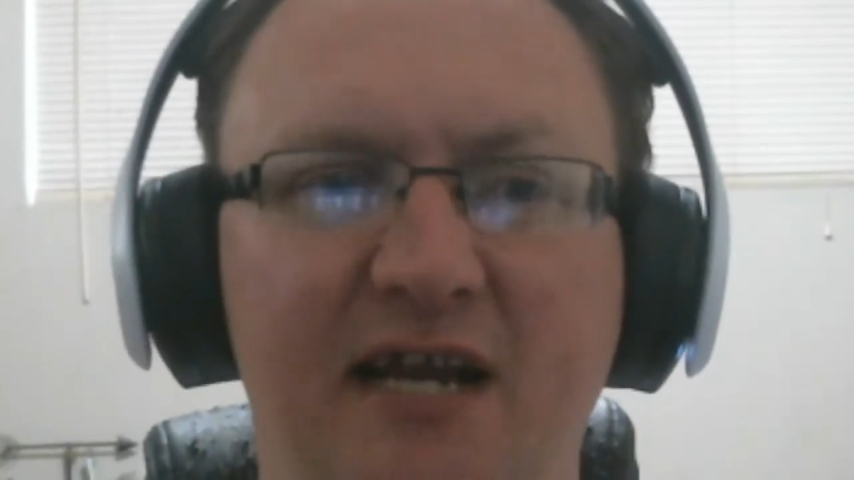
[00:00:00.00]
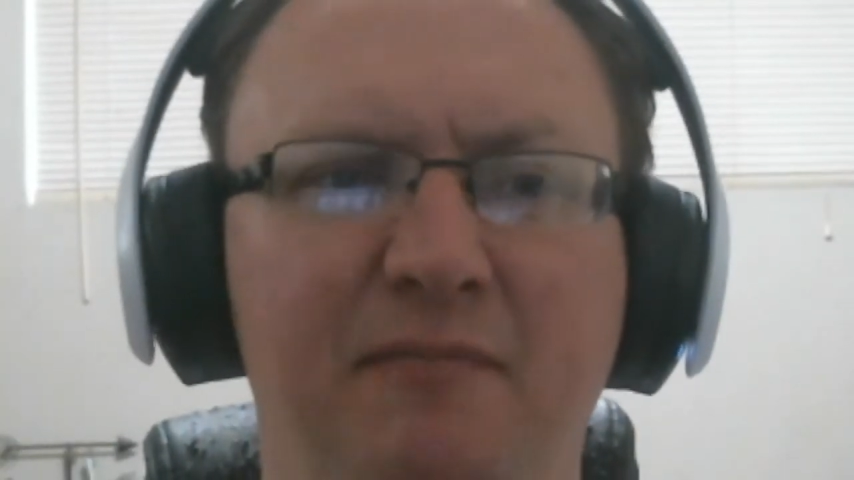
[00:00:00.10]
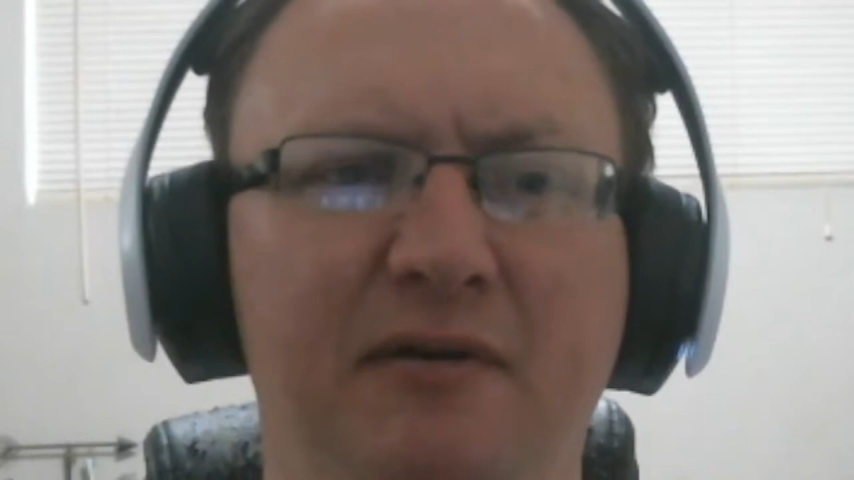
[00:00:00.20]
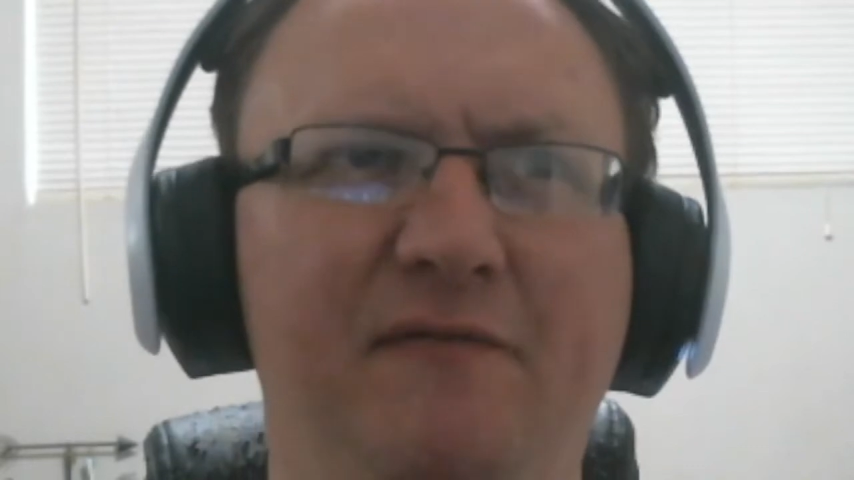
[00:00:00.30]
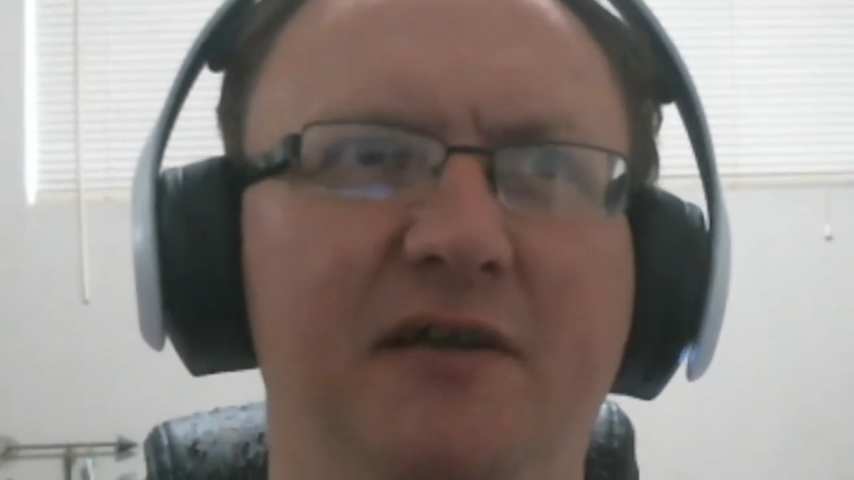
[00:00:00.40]
And I
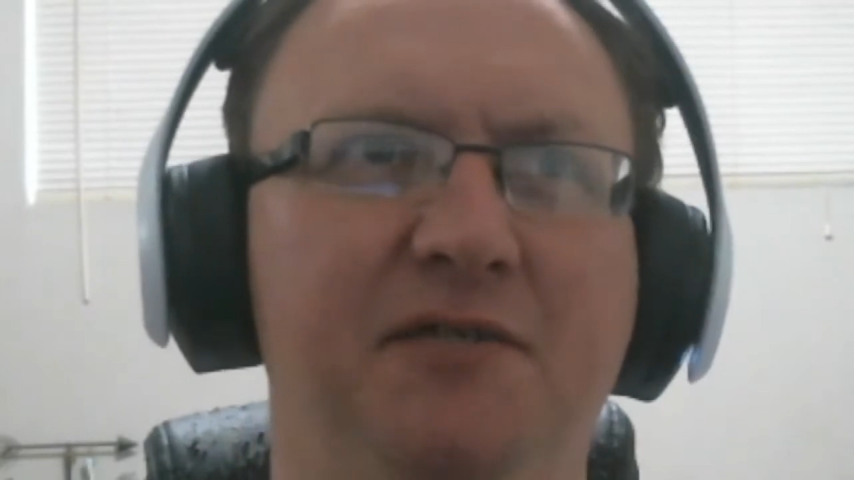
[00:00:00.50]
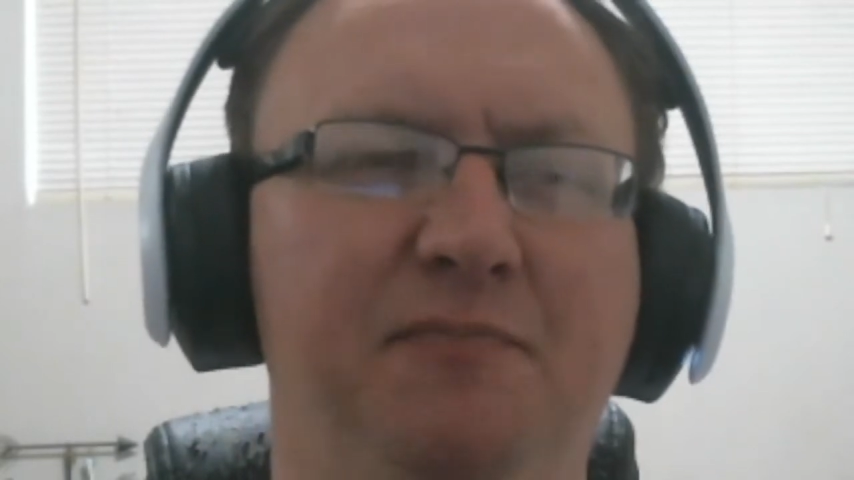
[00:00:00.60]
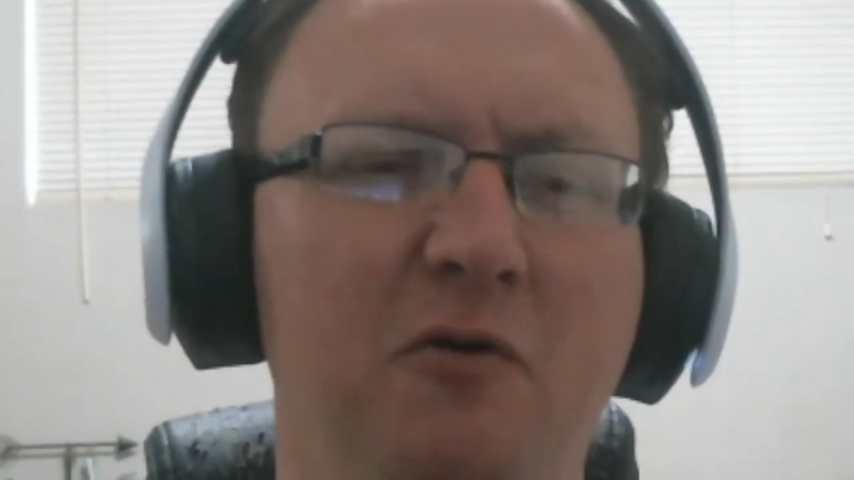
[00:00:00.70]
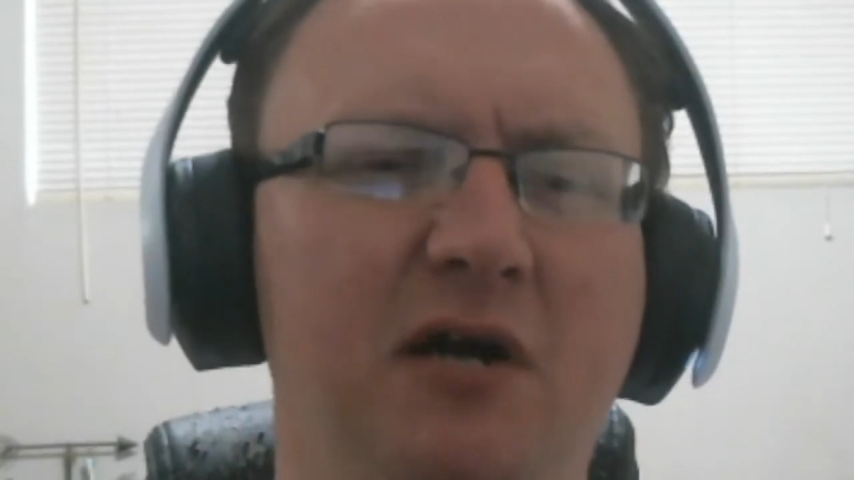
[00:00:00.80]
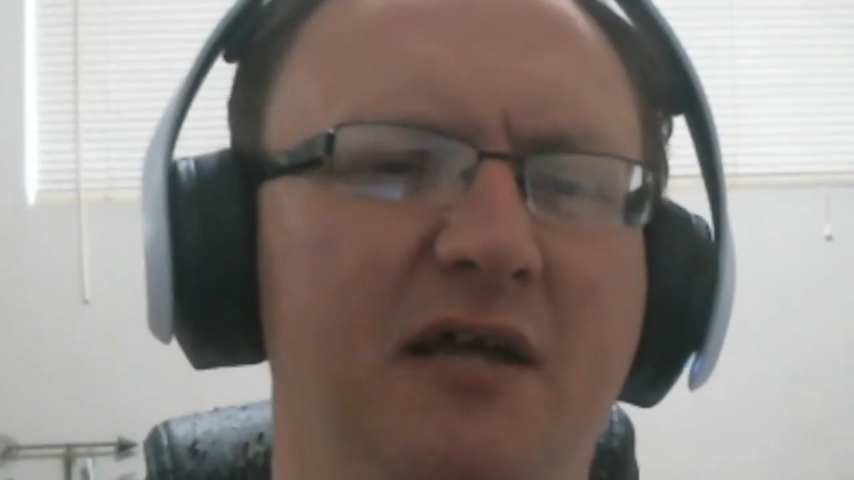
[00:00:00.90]
believe I
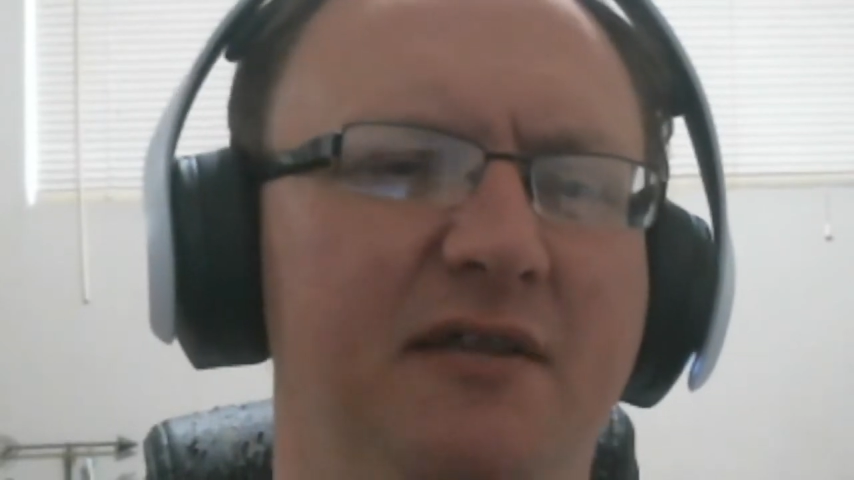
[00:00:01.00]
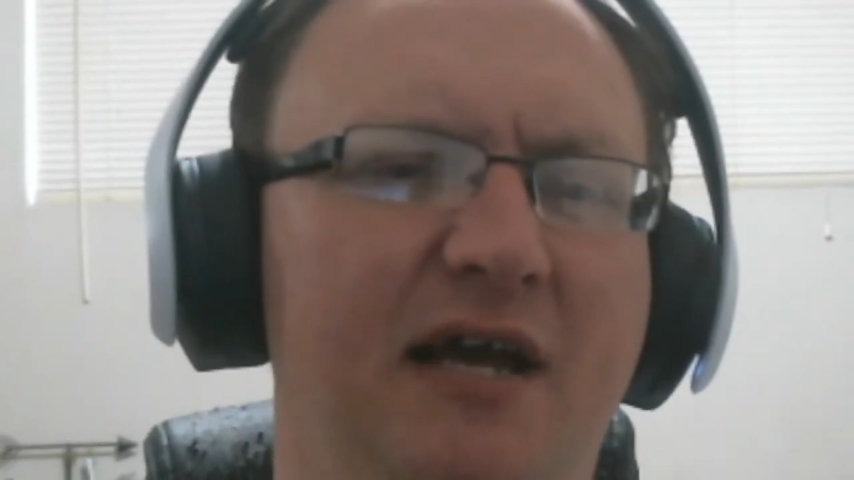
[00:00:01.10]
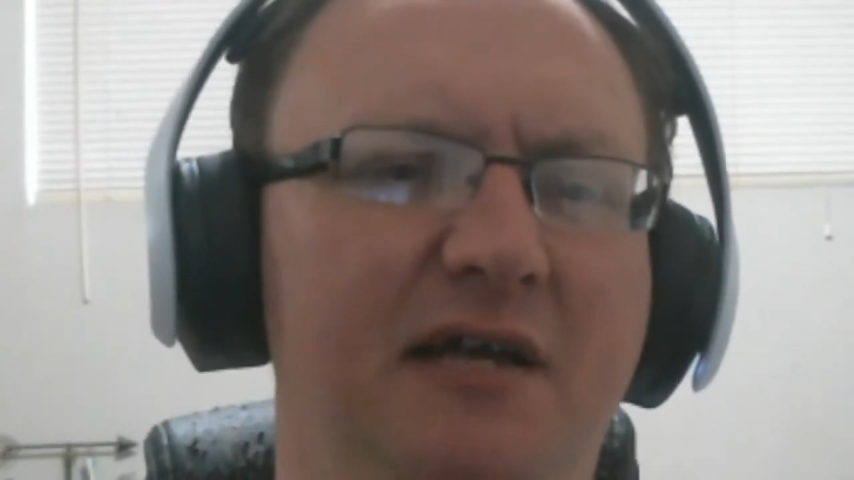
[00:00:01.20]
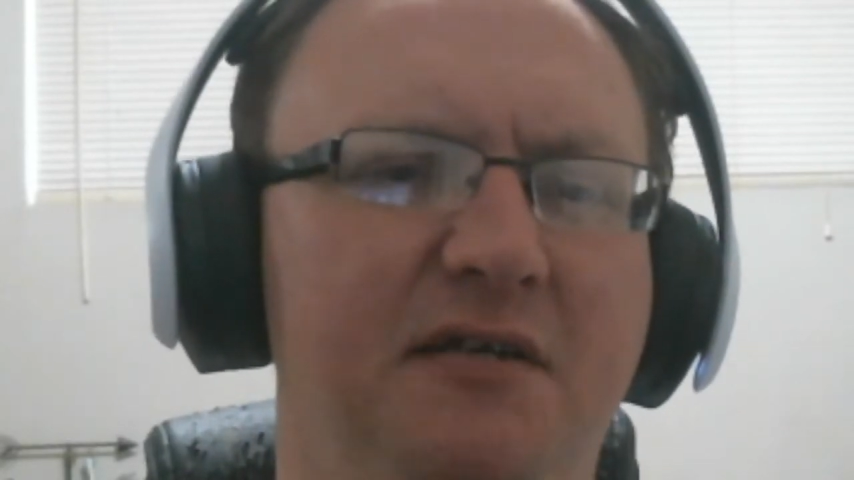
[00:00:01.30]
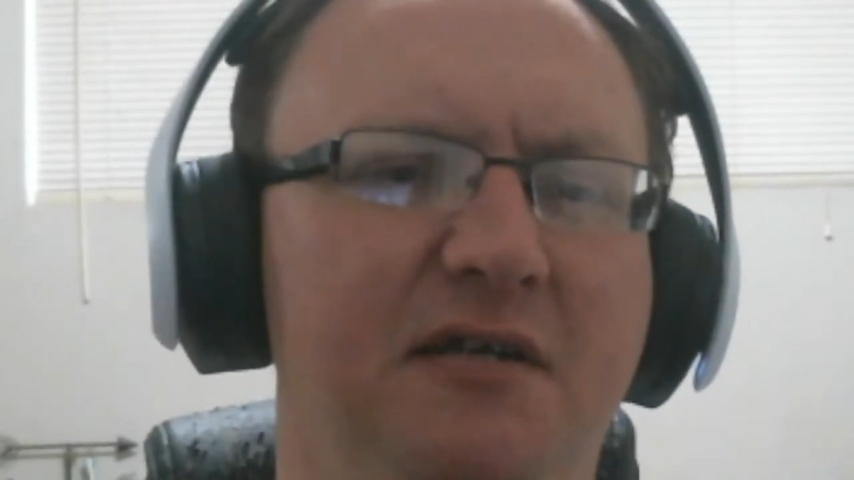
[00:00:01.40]
spoke on that.